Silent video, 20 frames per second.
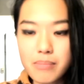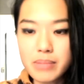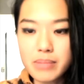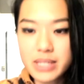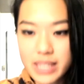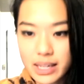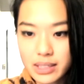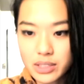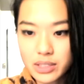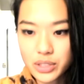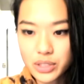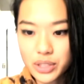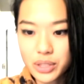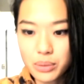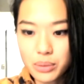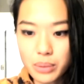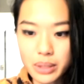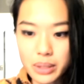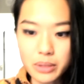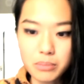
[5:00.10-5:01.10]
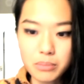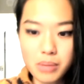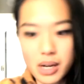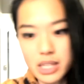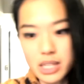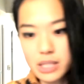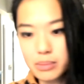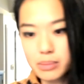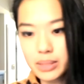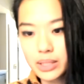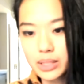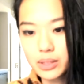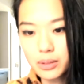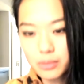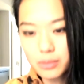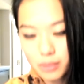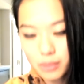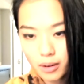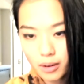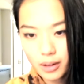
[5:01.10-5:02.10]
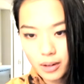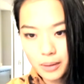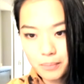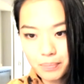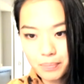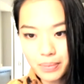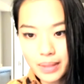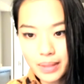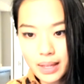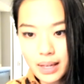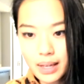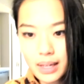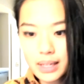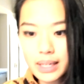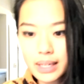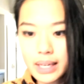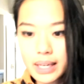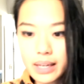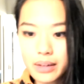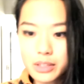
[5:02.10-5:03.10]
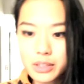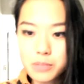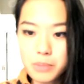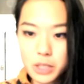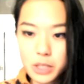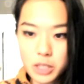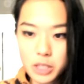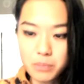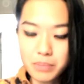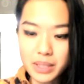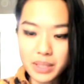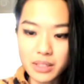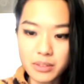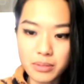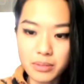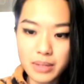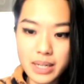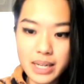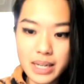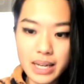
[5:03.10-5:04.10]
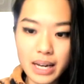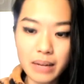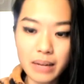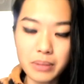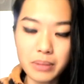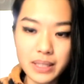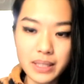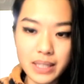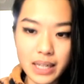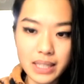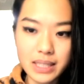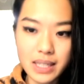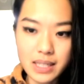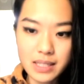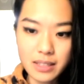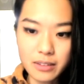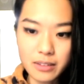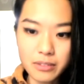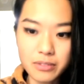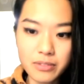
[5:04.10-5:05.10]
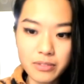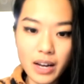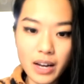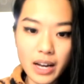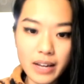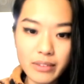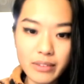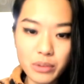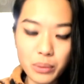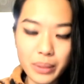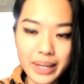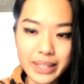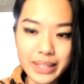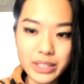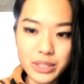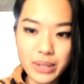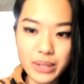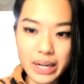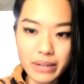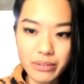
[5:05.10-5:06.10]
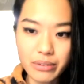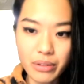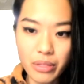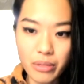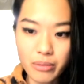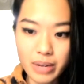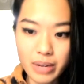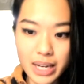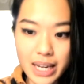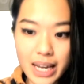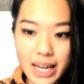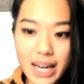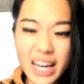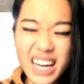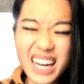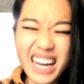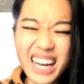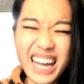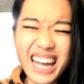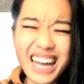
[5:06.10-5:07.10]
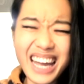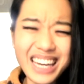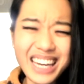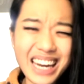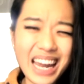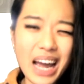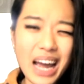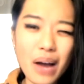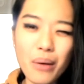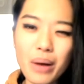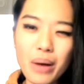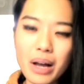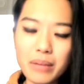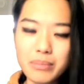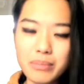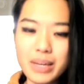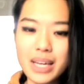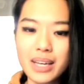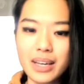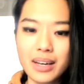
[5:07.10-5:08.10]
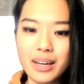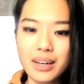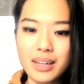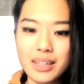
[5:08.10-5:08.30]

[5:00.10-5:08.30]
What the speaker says: center, what could possibly go wrong? He goes bishop b3, I play knight takes f5, queen to f3, and now I make